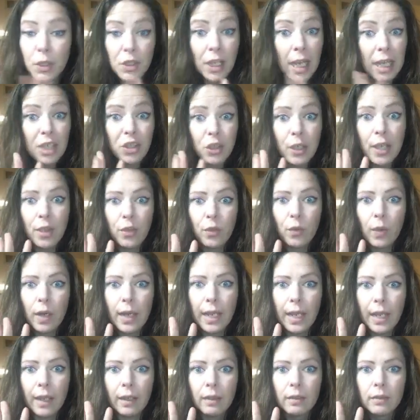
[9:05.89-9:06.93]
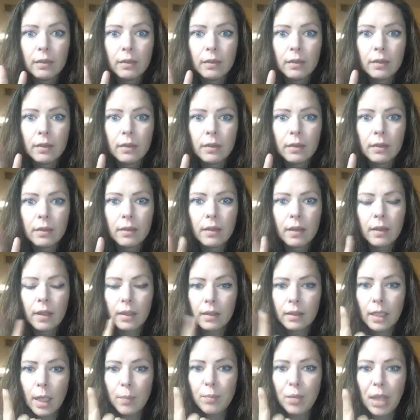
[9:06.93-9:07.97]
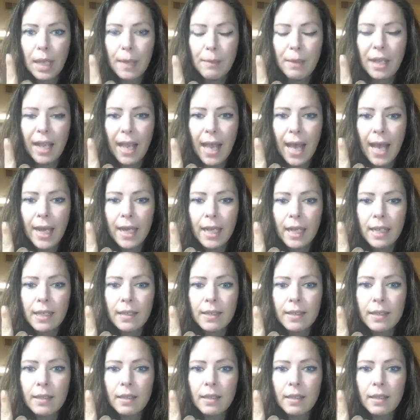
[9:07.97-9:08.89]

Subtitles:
actually 3. They're blaming addicts.